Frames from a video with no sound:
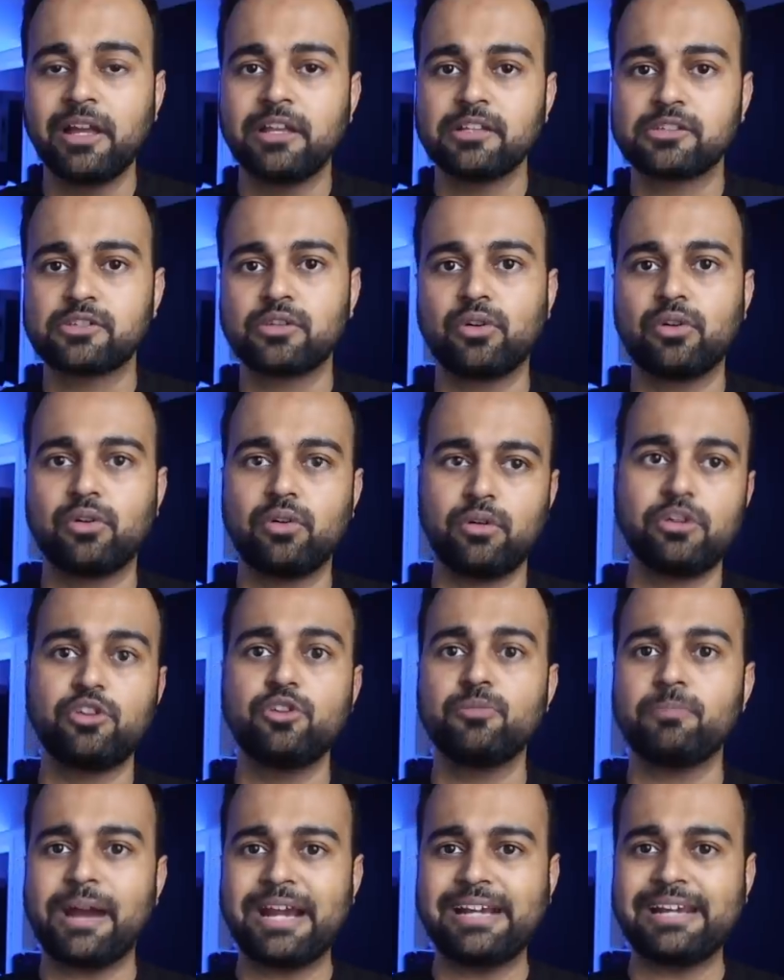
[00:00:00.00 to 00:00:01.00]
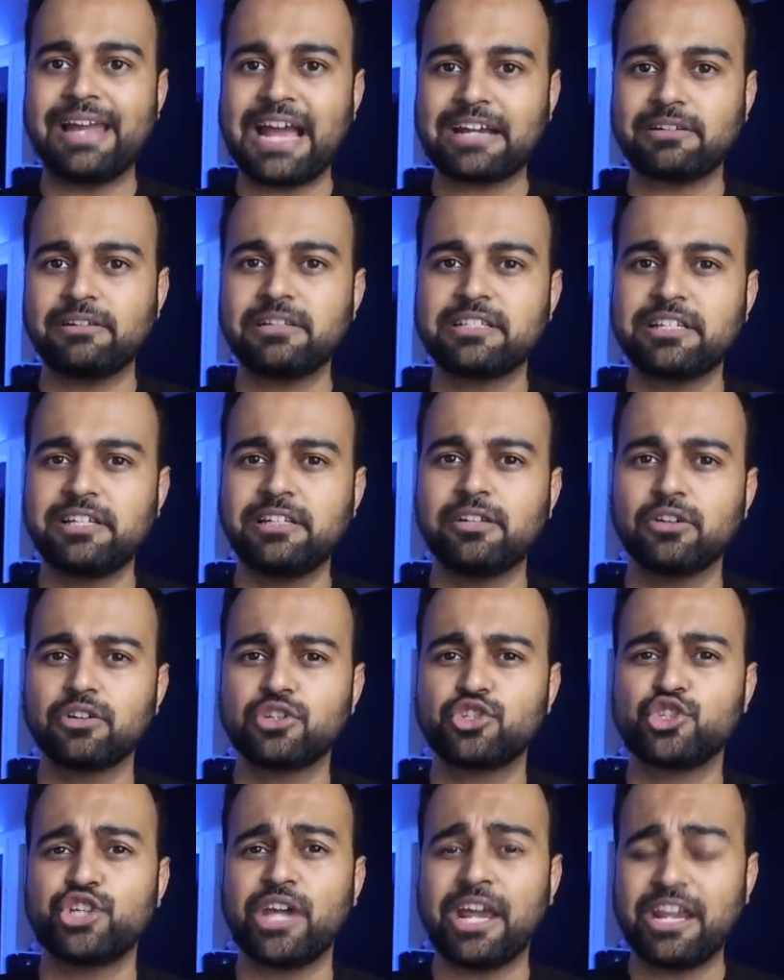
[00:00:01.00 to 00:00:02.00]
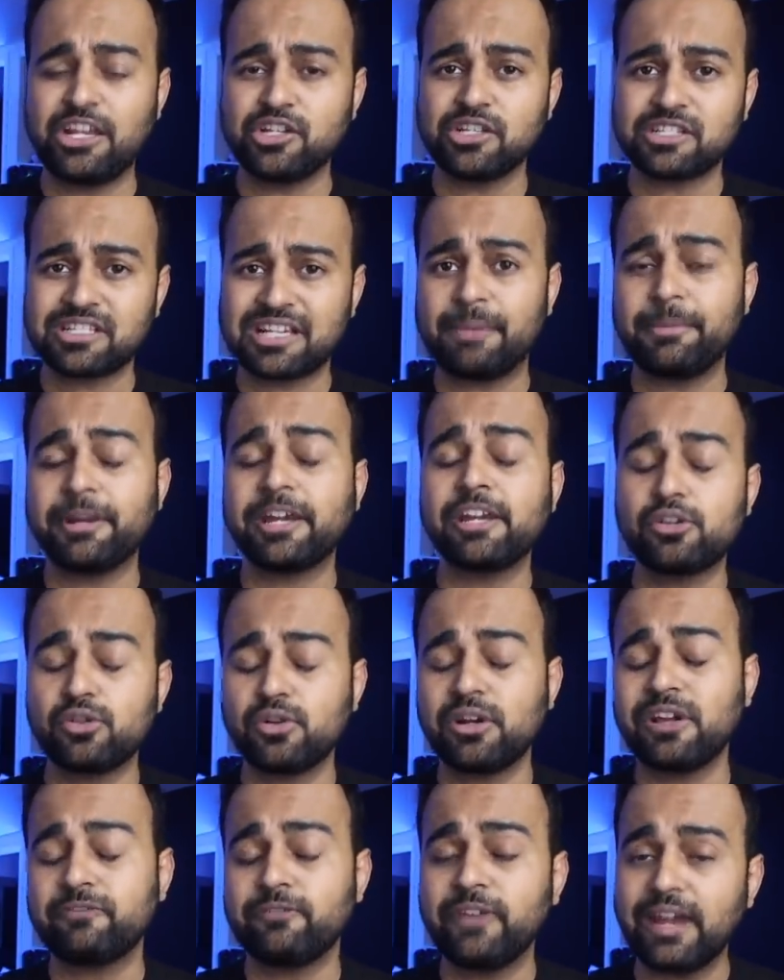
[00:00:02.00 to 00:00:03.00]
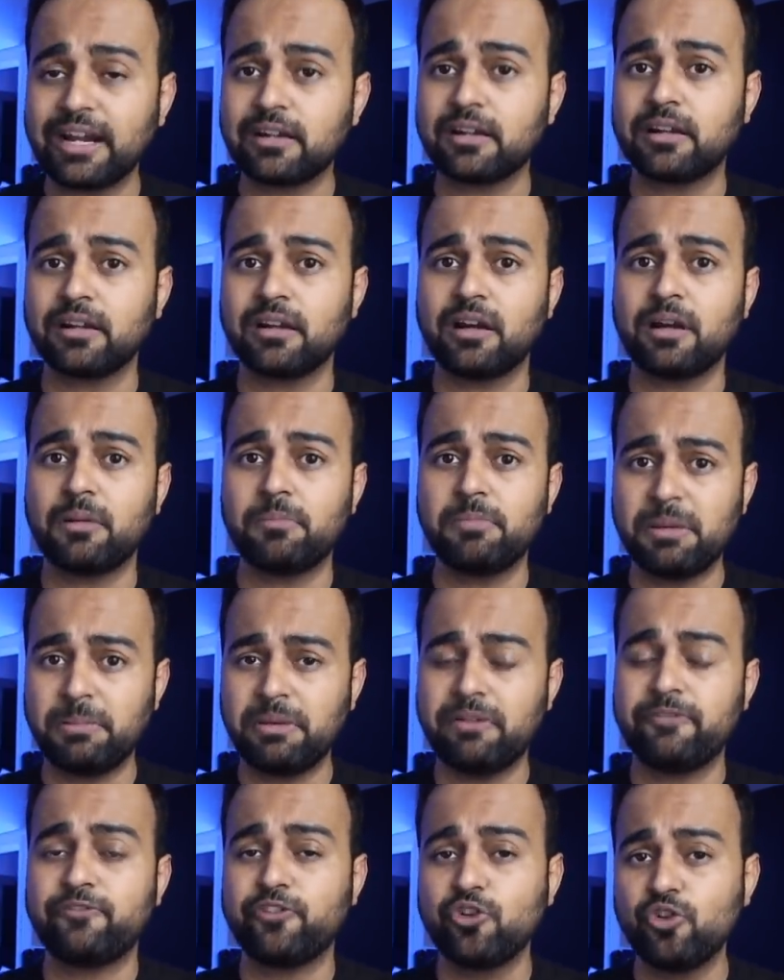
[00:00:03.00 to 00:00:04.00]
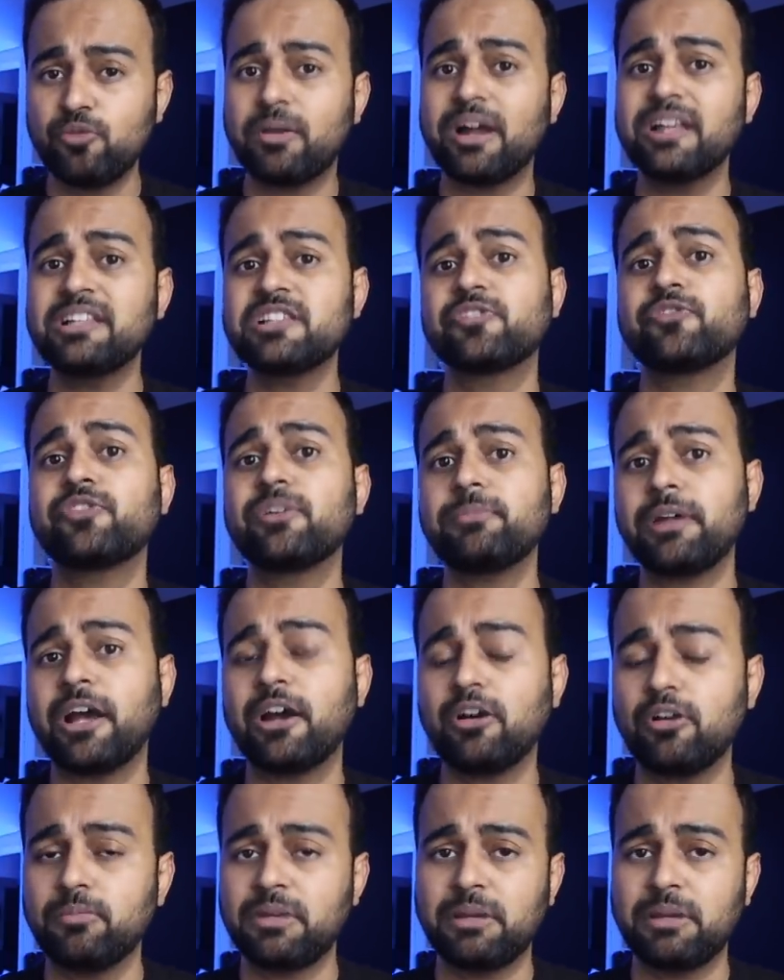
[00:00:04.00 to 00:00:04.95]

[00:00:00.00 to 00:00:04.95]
So you might actually see those changes coming into effect maybe a few months from now,